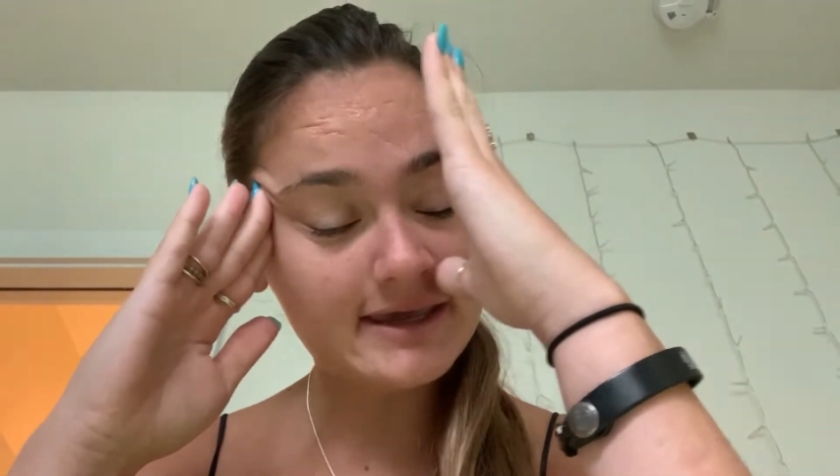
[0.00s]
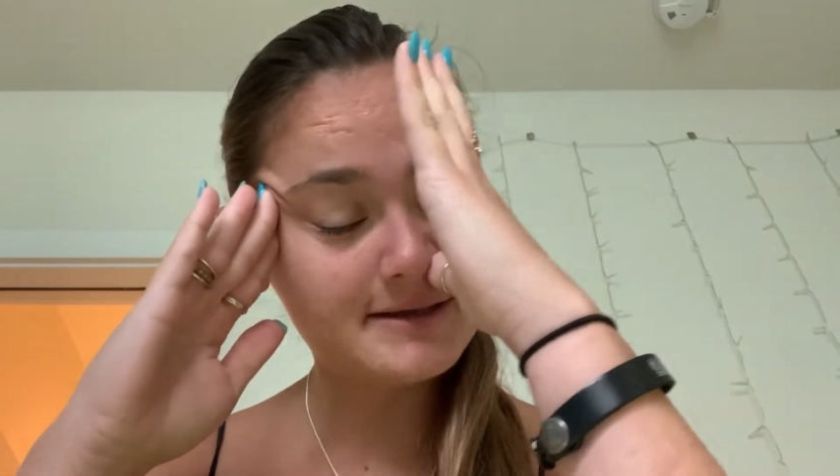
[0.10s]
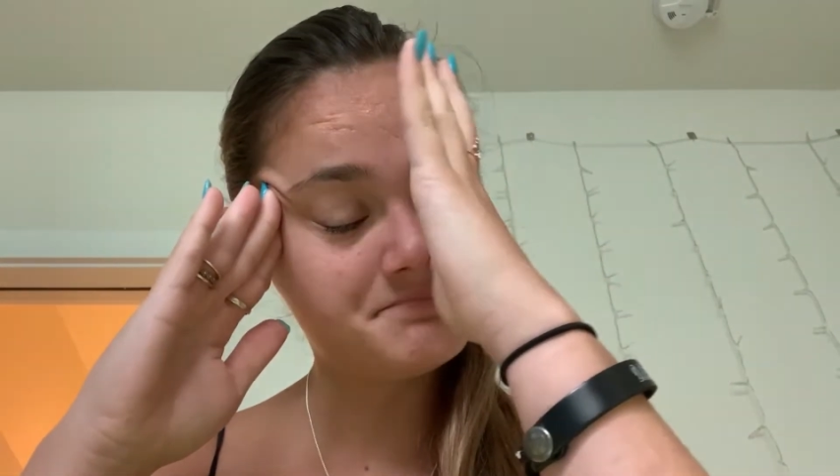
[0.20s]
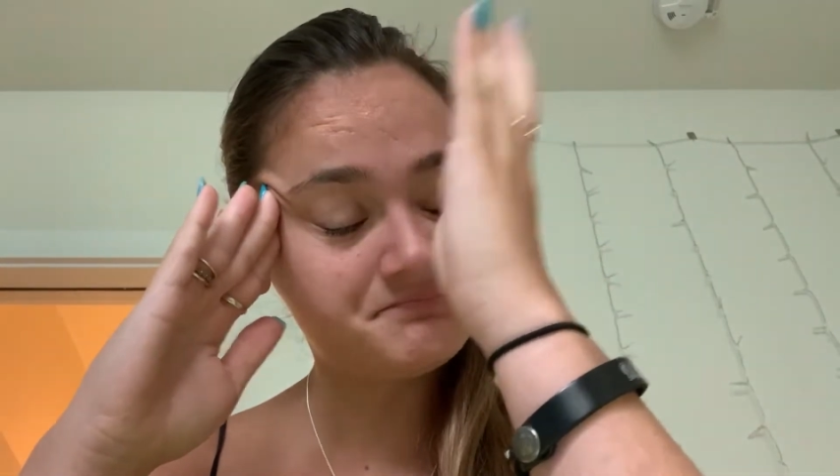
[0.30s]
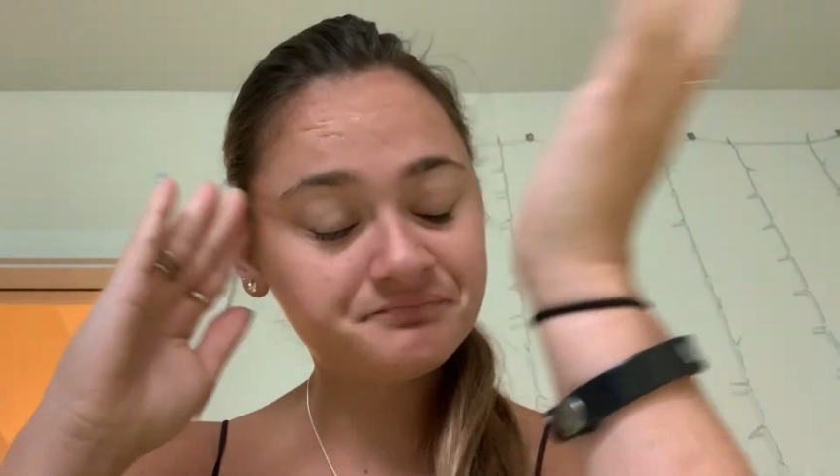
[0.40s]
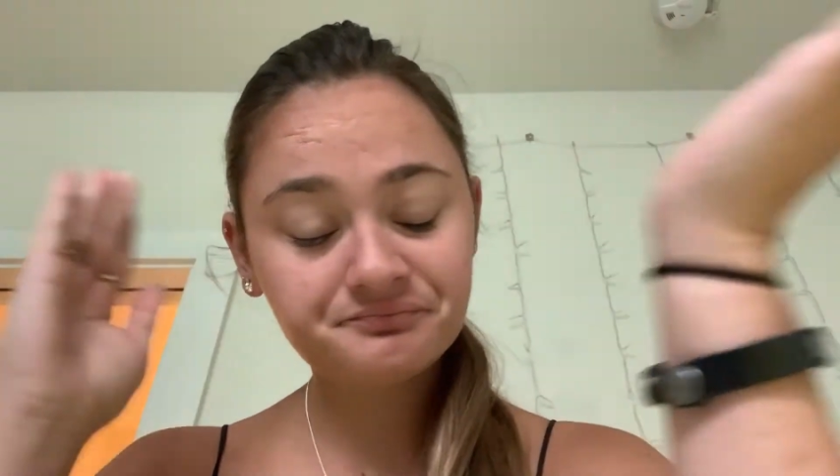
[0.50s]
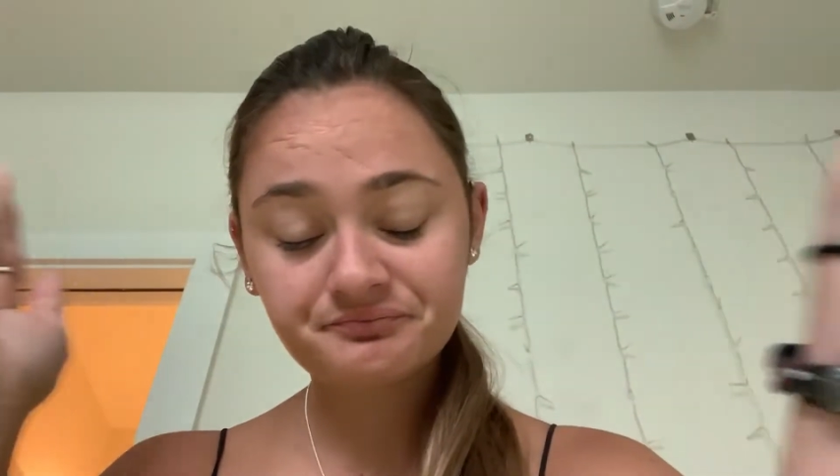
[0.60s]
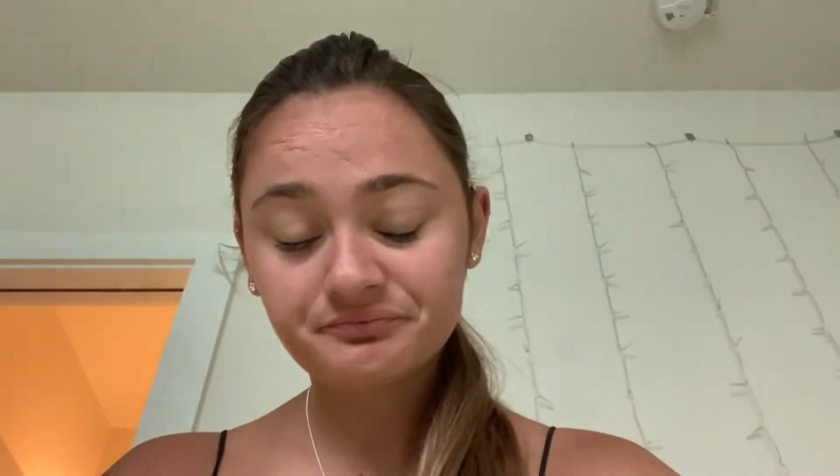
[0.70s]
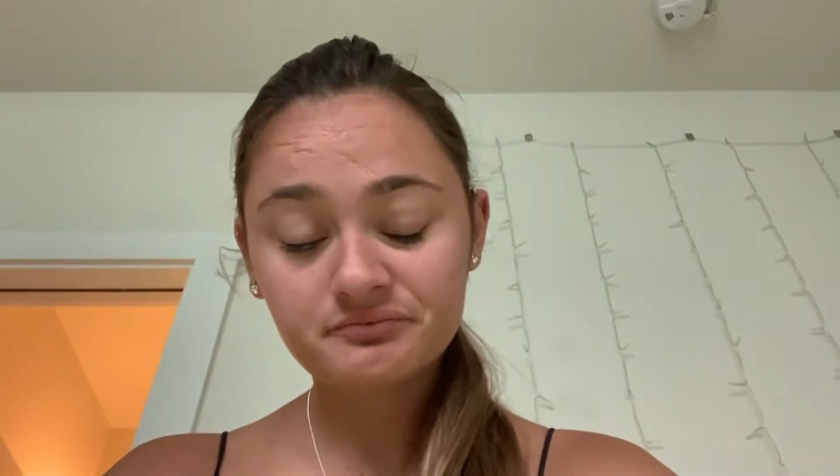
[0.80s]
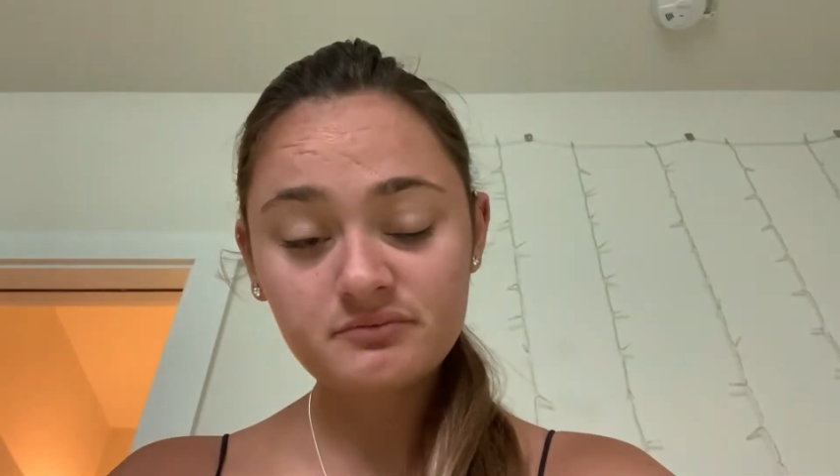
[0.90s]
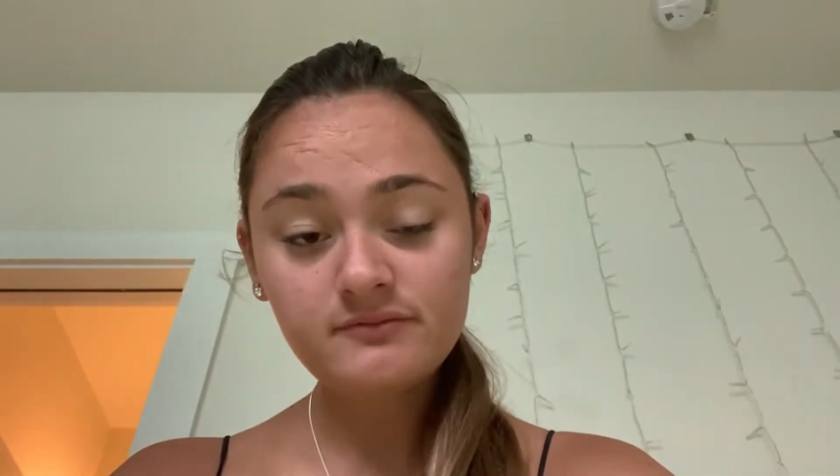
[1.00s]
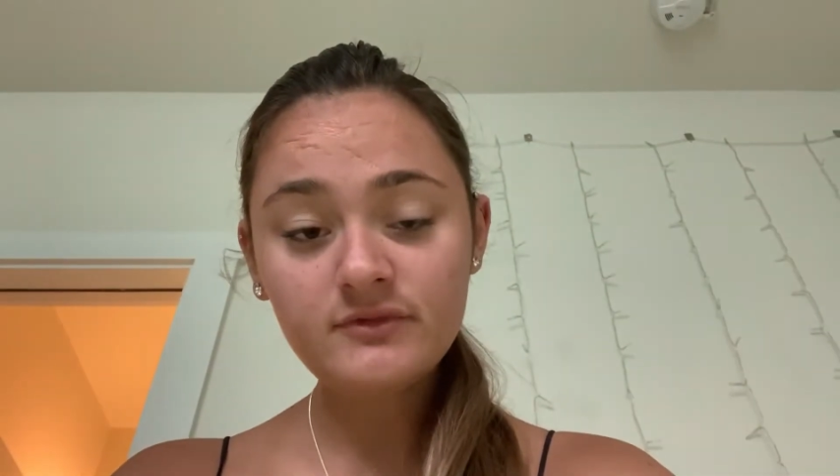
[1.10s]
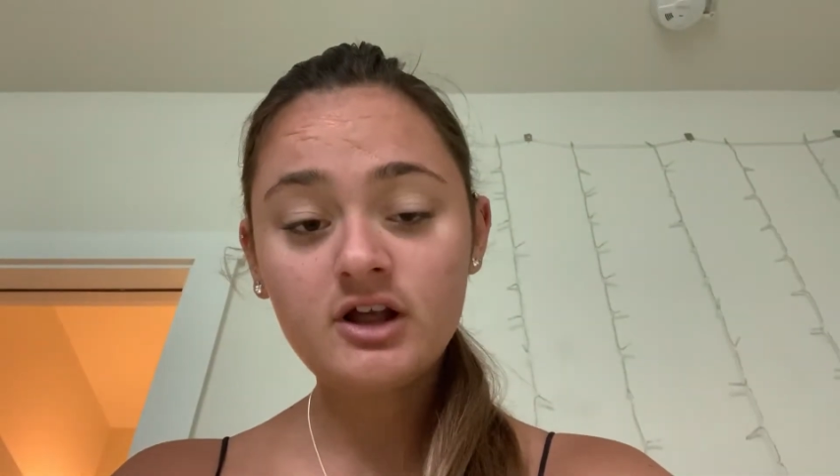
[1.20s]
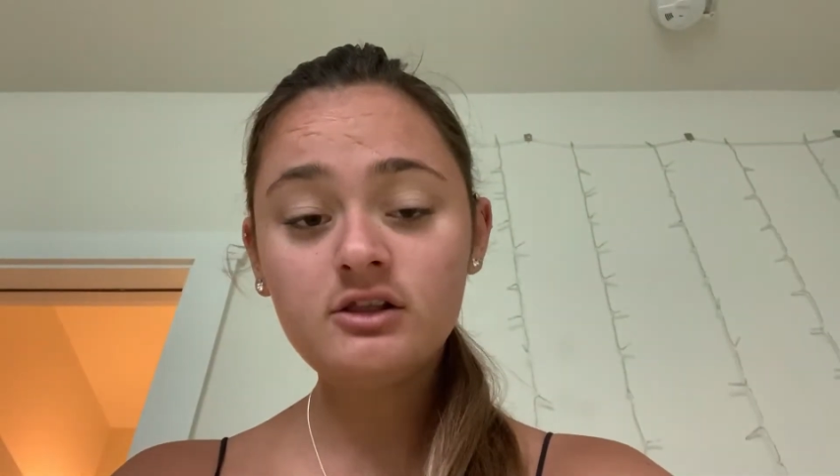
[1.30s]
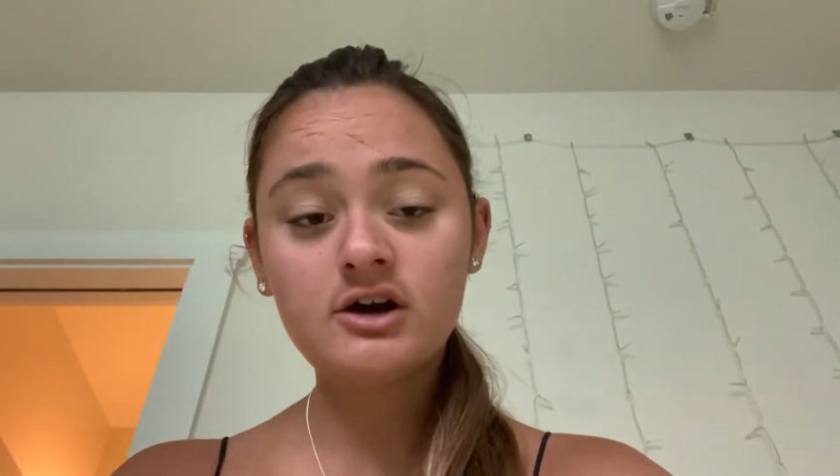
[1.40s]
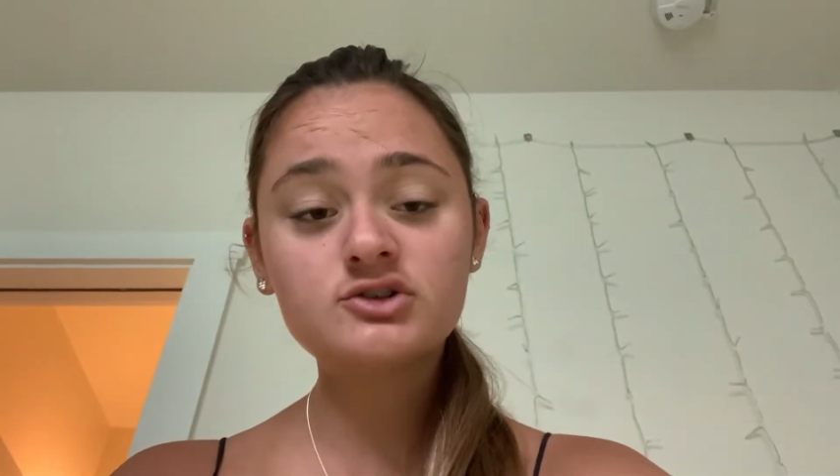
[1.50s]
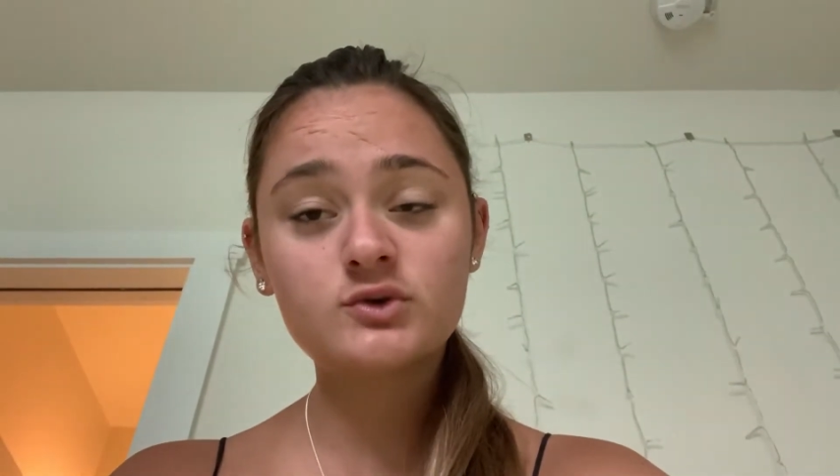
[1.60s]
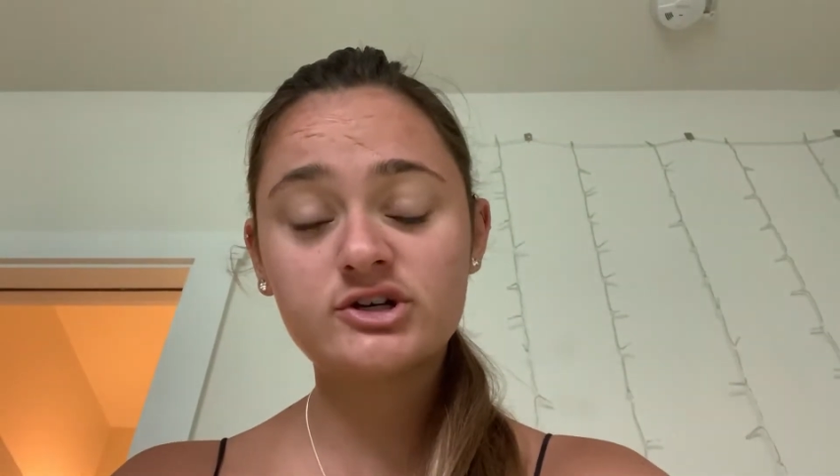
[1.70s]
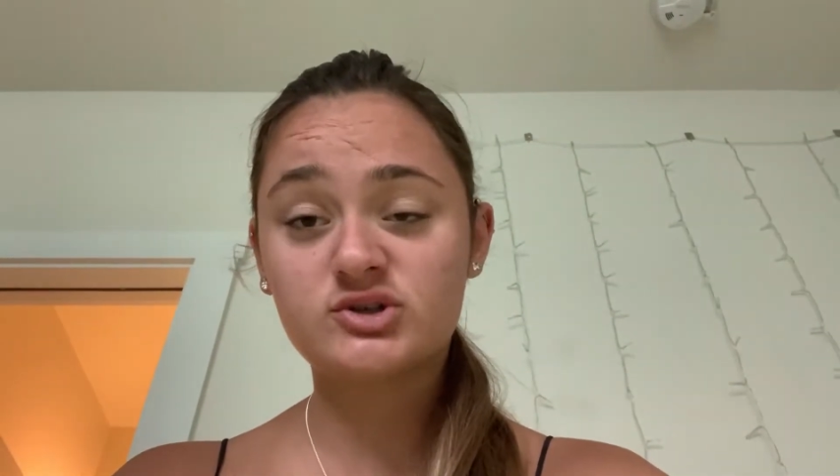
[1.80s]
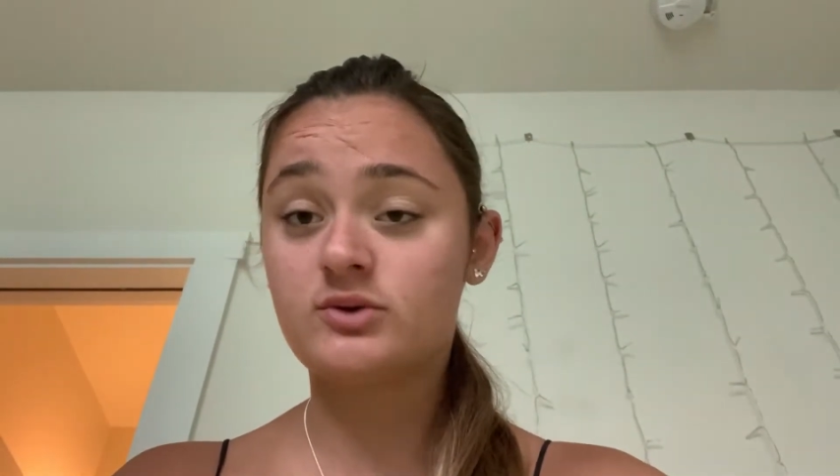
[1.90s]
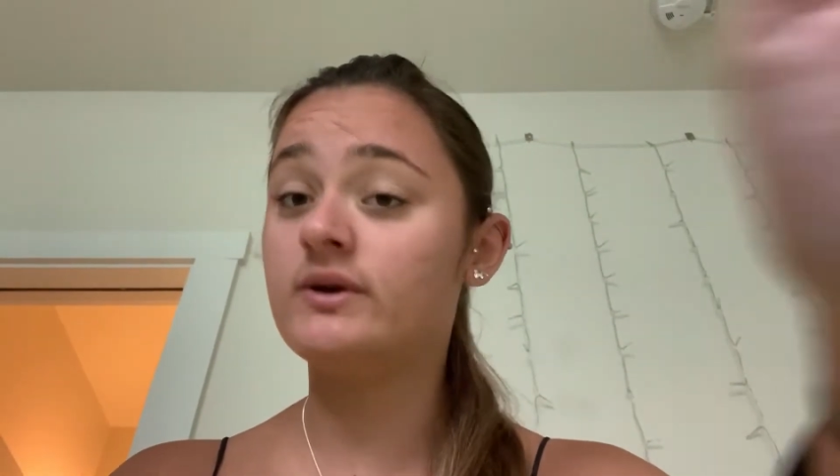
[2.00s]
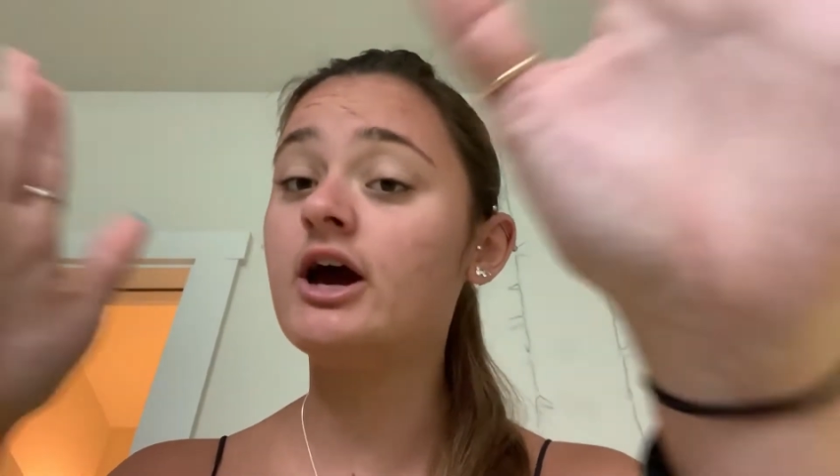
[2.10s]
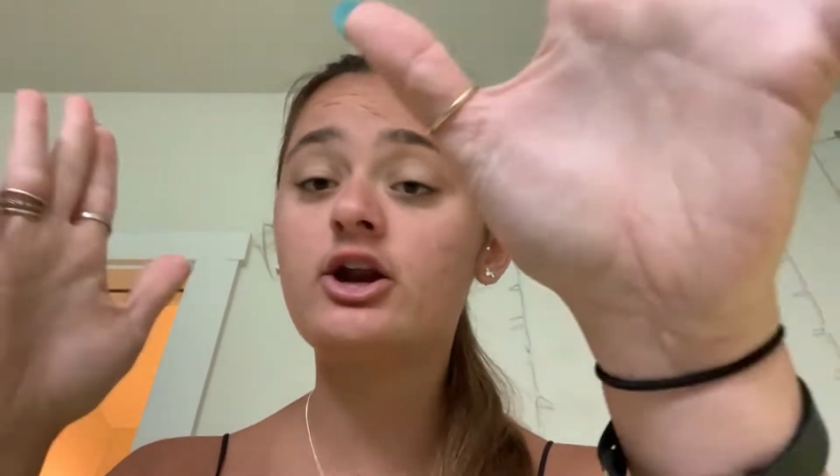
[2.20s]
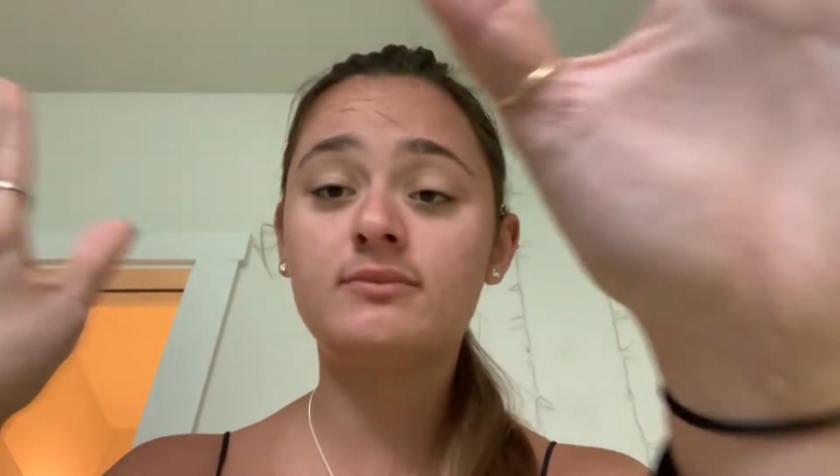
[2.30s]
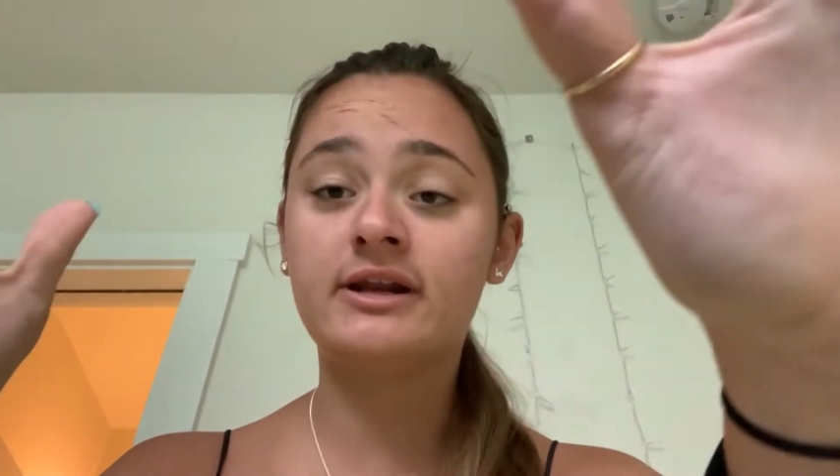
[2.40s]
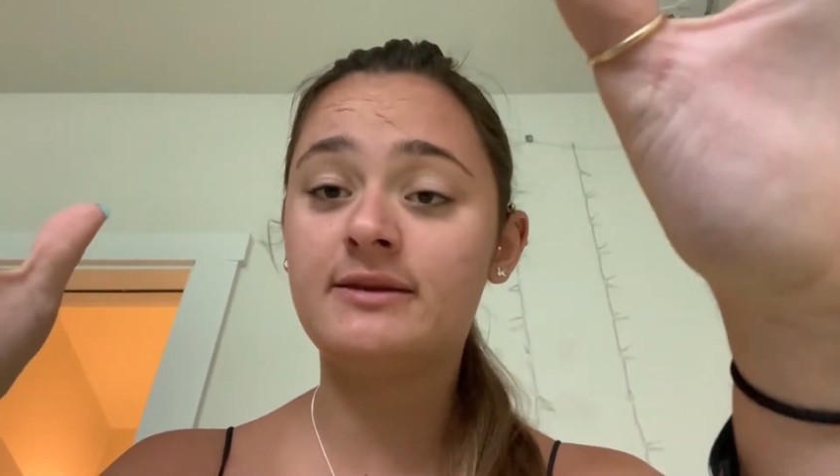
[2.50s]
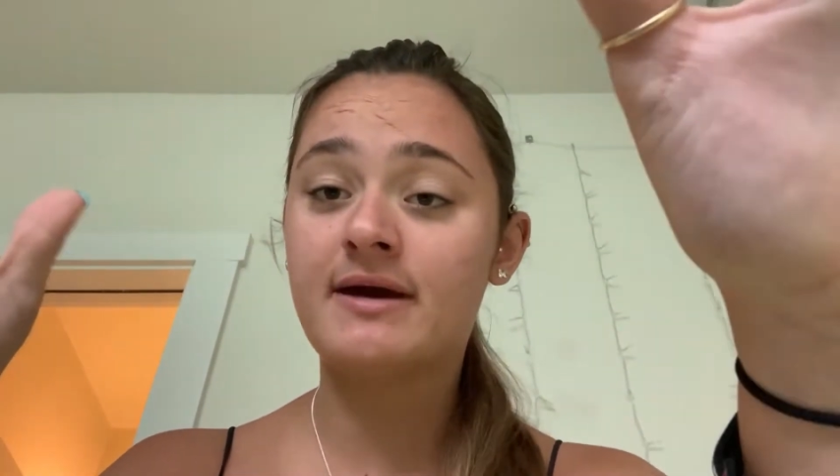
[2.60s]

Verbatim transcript: And long story short, we got our money